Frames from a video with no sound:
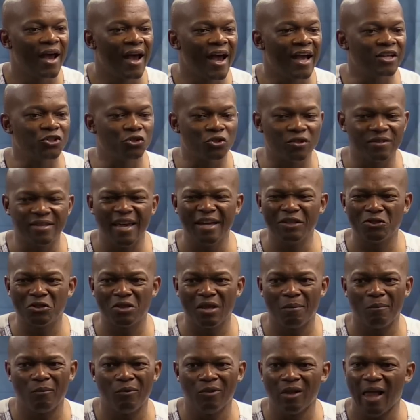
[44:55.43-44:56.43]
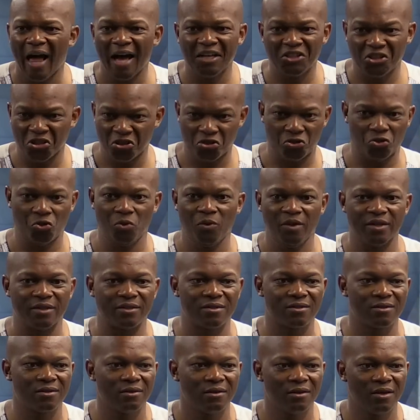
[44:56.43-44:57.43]
And you say to them, well, I just do
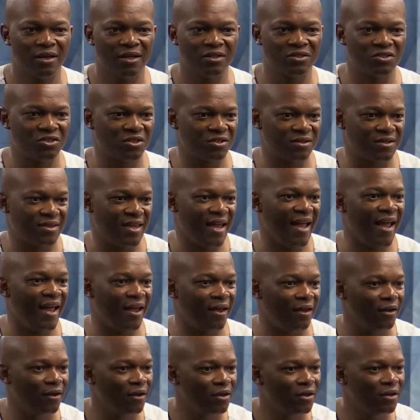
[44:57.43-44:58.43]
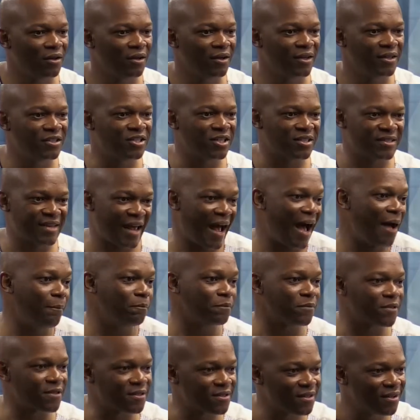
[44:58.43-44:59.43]
it. It's just there. It just
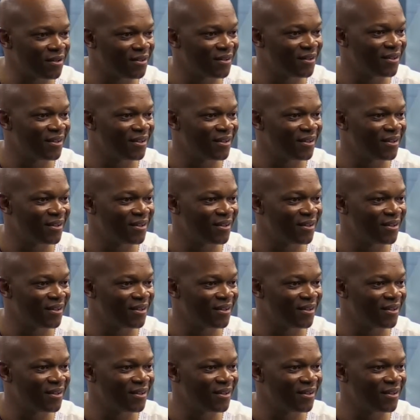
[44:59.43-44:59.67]
comes.